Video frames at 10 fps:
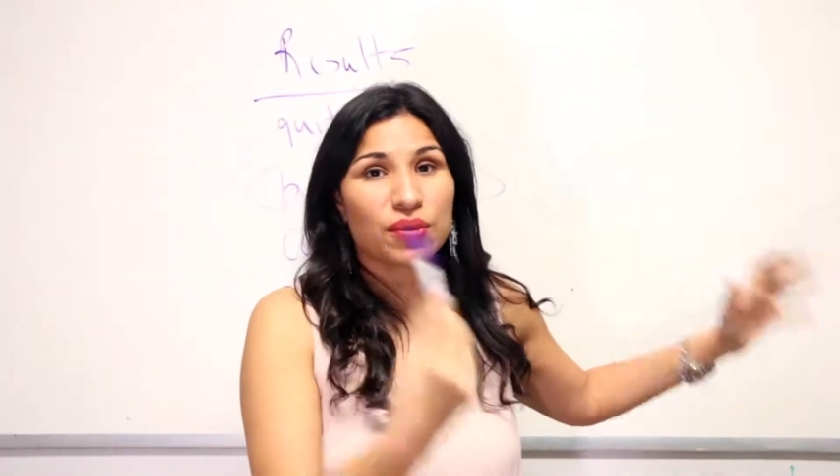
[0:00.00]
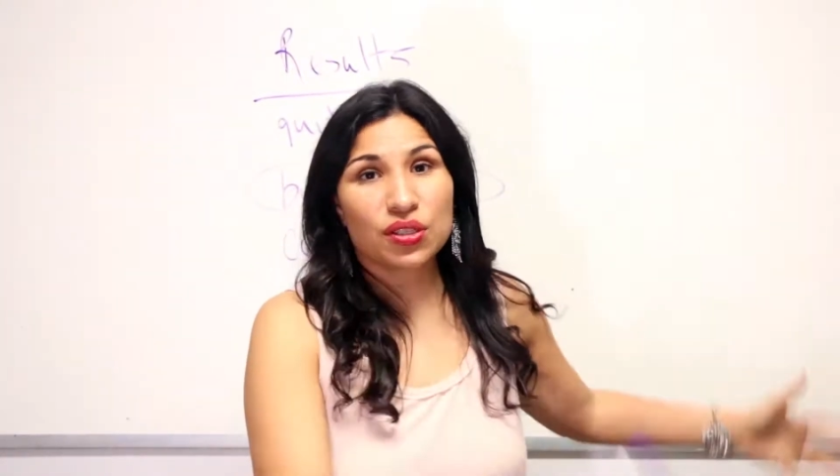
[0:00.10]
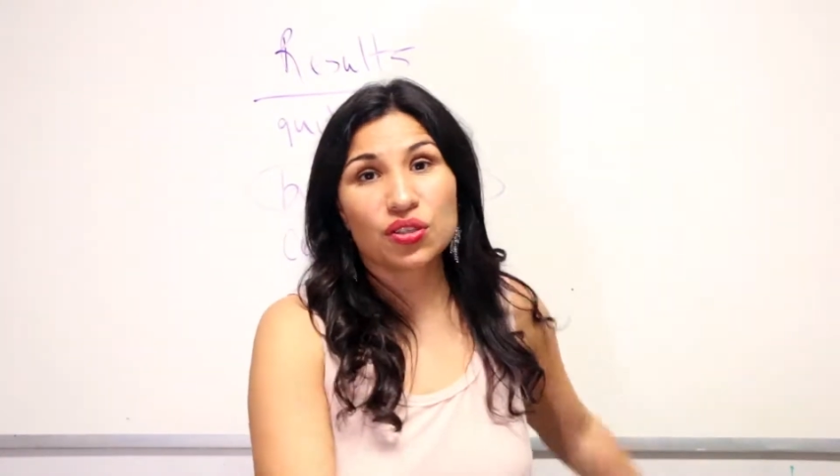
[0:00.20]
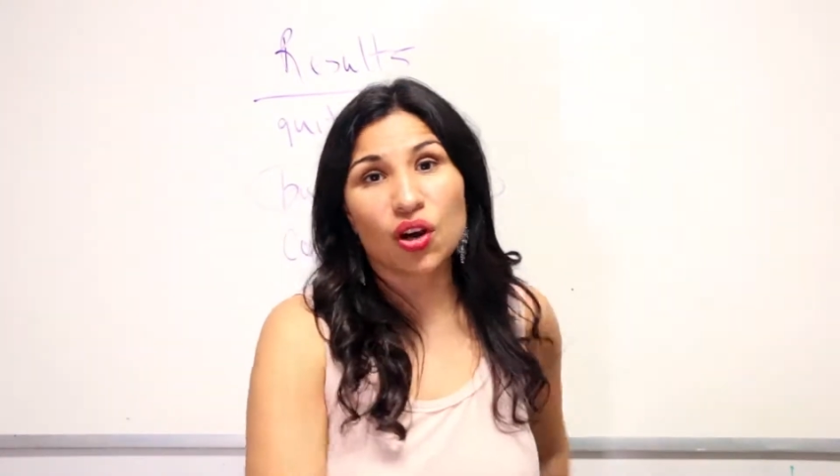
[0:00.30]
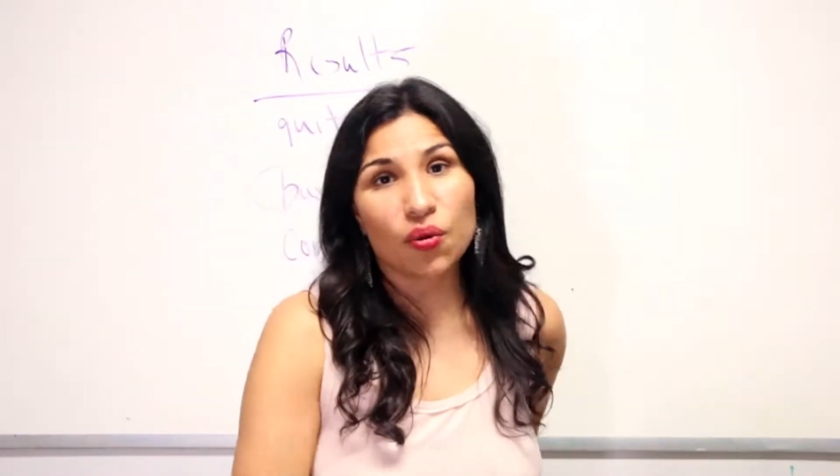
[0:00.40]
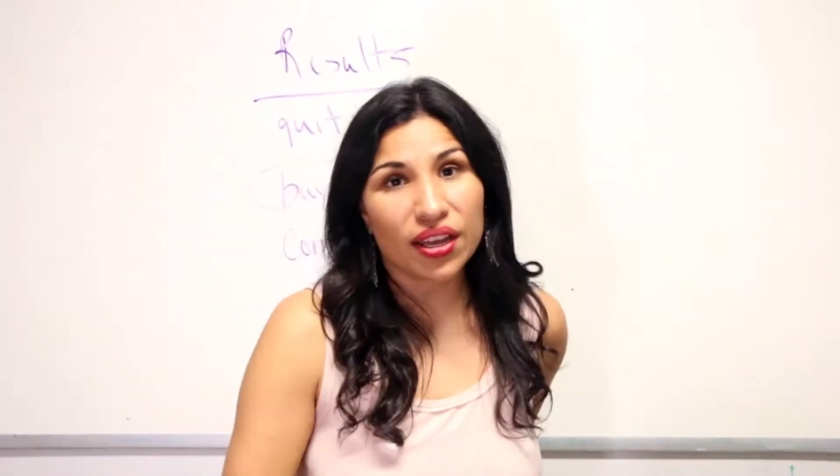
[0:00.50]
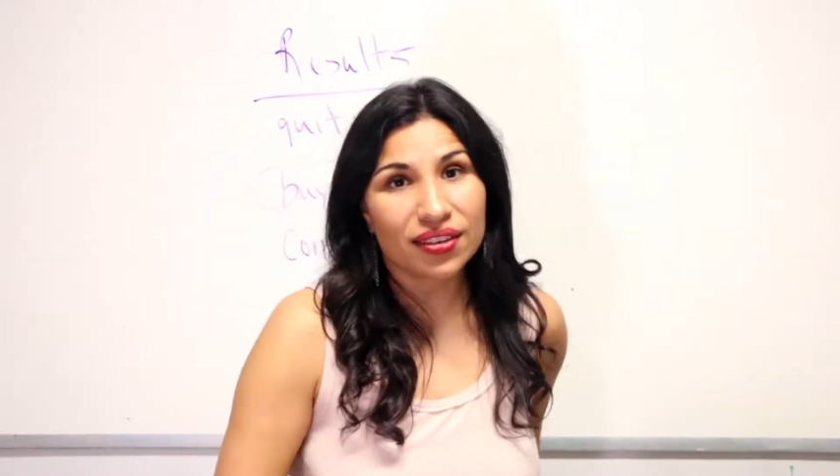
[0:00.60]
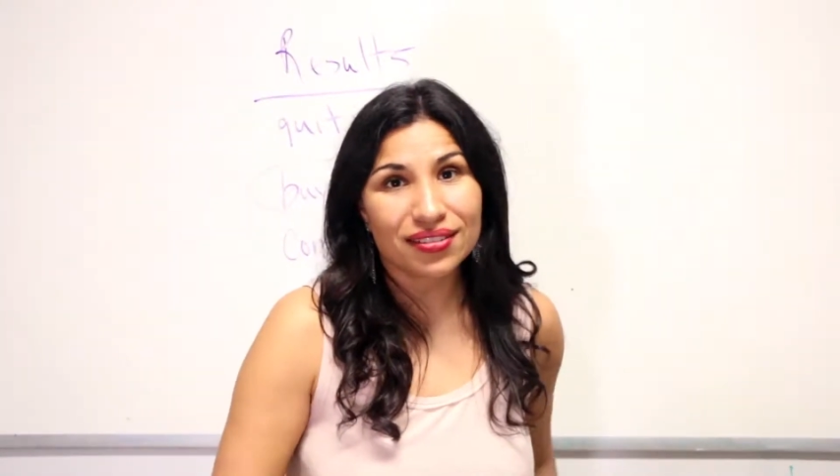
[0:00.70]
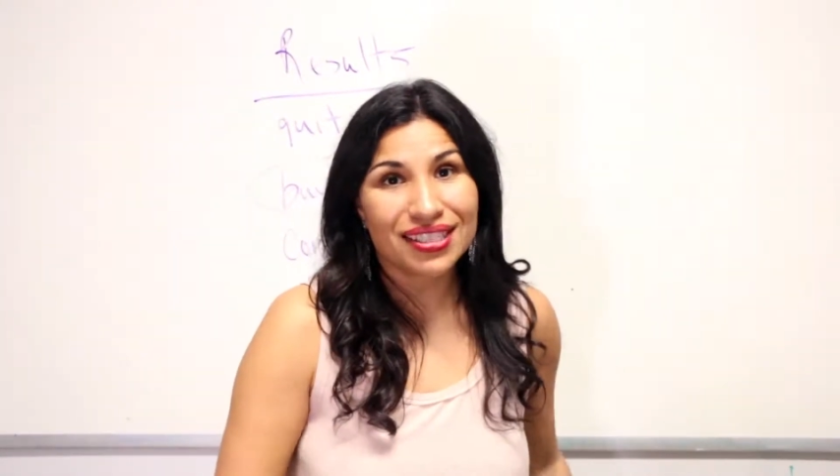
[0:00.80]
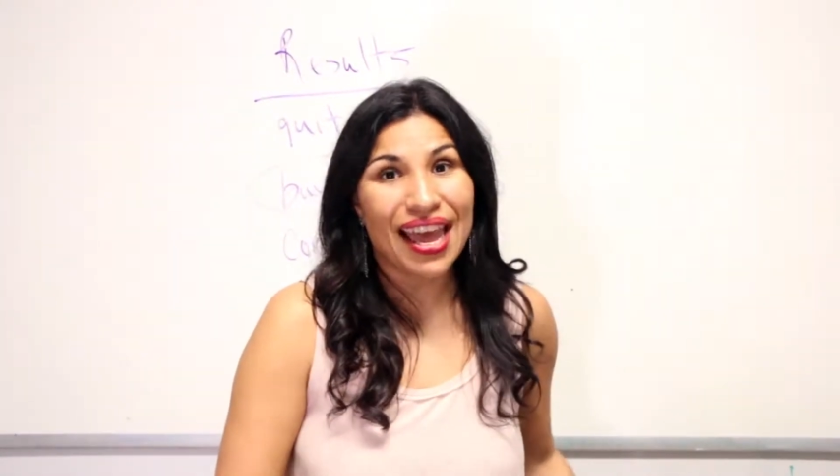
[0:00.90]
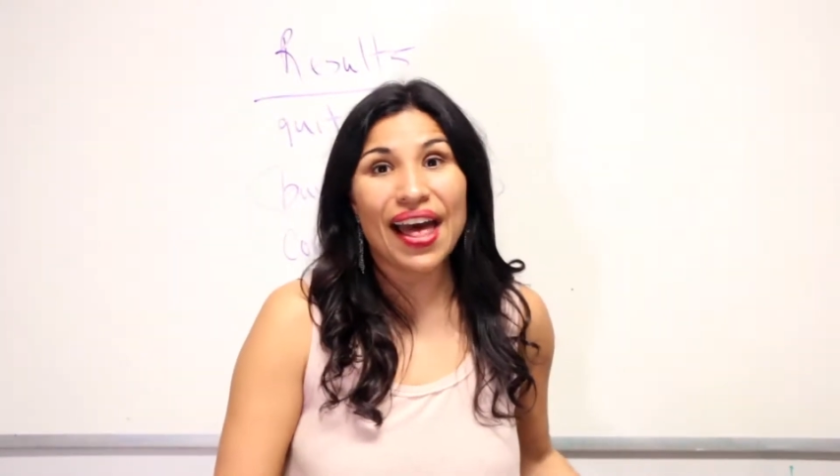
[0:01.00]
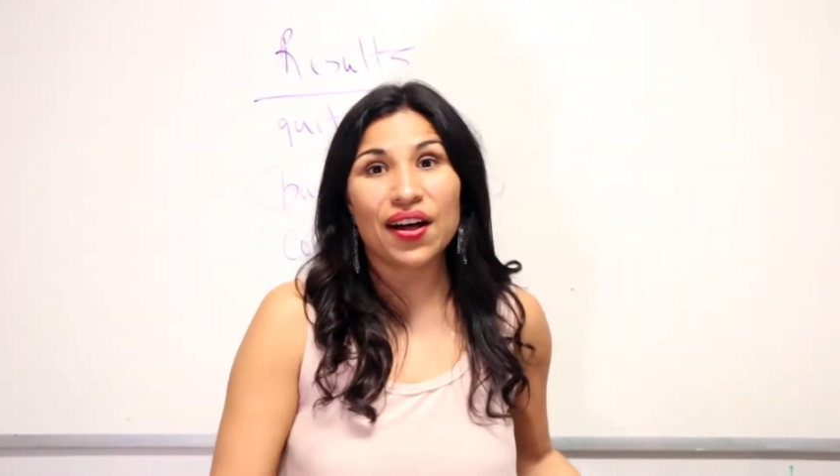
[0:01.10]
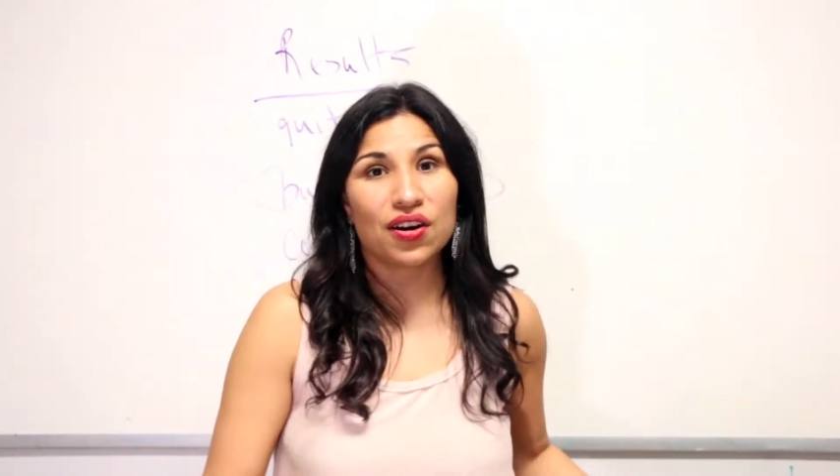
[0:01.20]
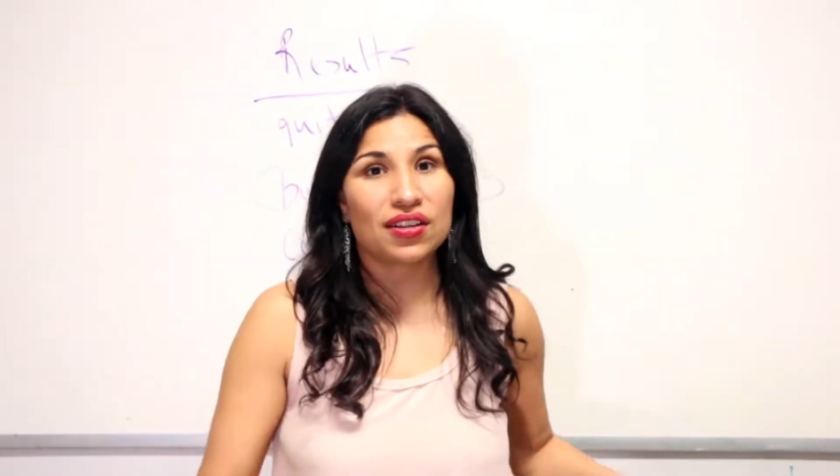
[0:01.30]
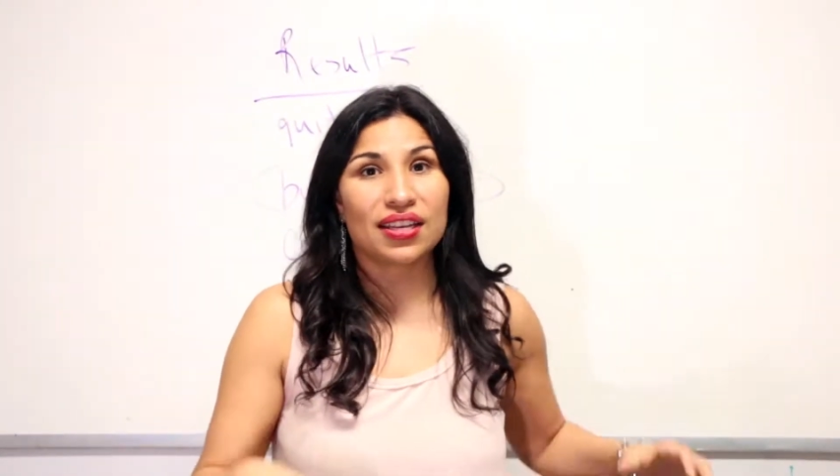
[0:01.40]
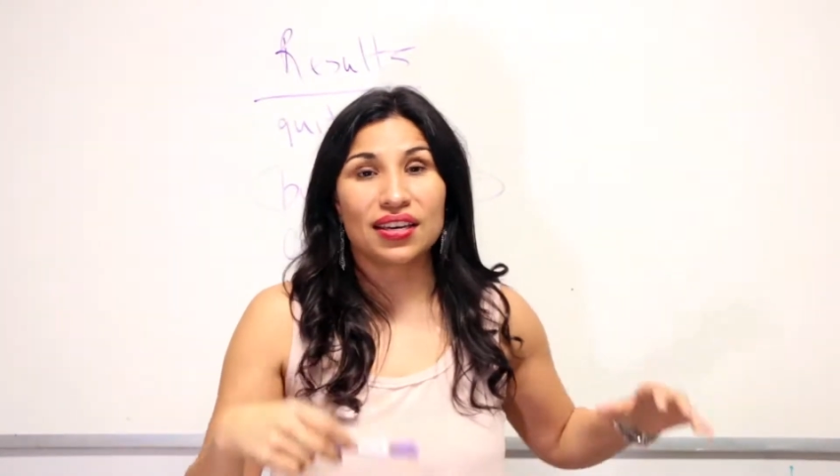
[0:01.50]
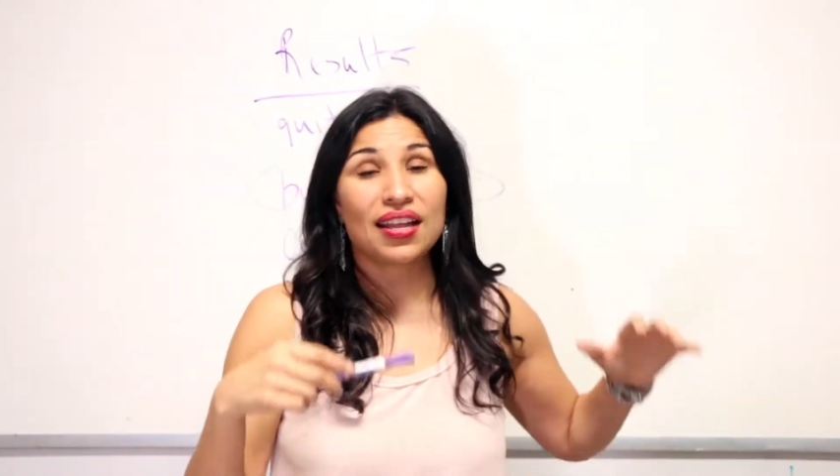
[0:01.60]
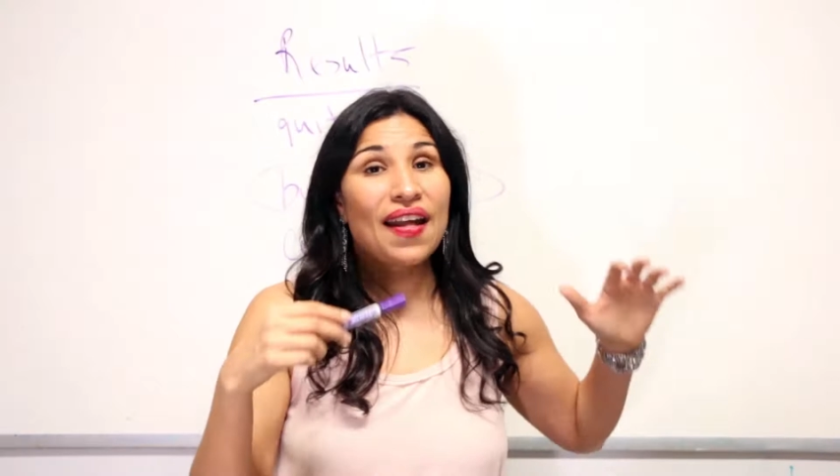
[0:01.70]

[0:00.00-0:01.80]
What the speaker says: was going to hell and